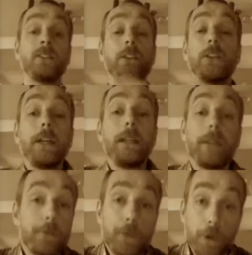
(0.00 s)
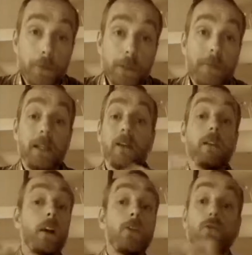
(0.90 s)
So you don't even have to come to me. You
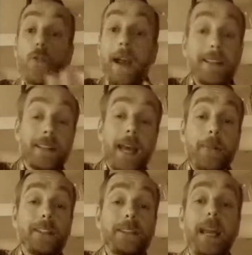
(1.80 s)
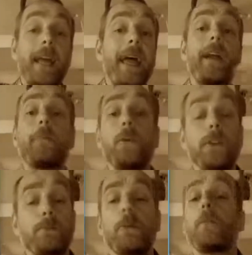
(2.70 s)
could go straight to them and say, hey, I bought
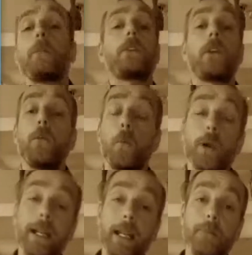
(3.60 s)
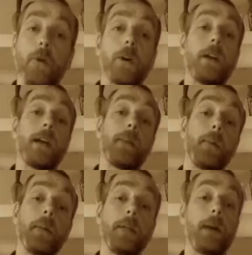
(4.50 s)
this product, but I don't want it anymore. Can I get my
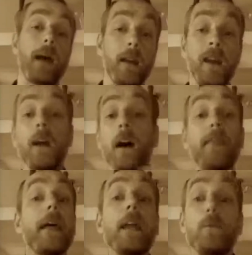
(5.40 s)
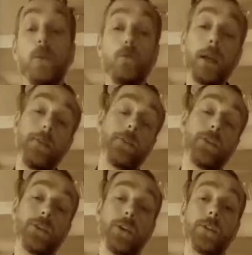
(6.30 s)
money back? And they would
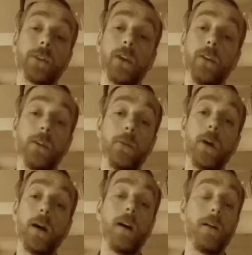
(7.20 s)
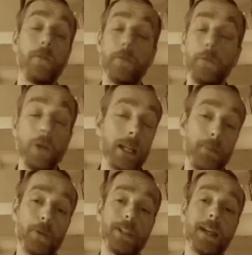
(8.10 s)
refund you. So you are
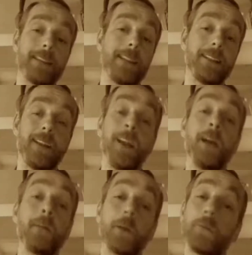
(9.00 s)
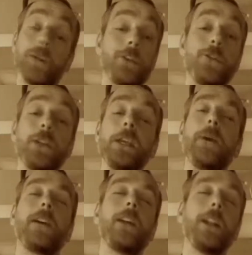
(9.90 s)
fully protected. But I'm pretty sure that you
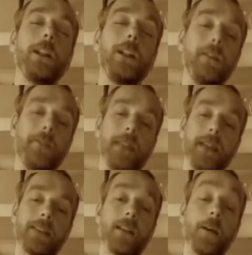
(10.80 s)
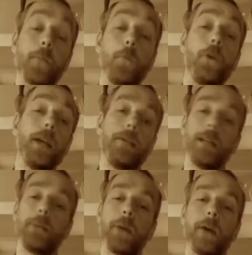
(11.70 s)
are going to love this, and I'm really,
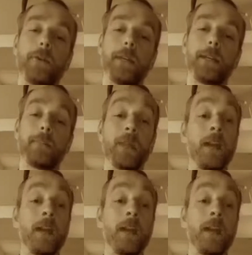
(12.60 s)
really proud of it.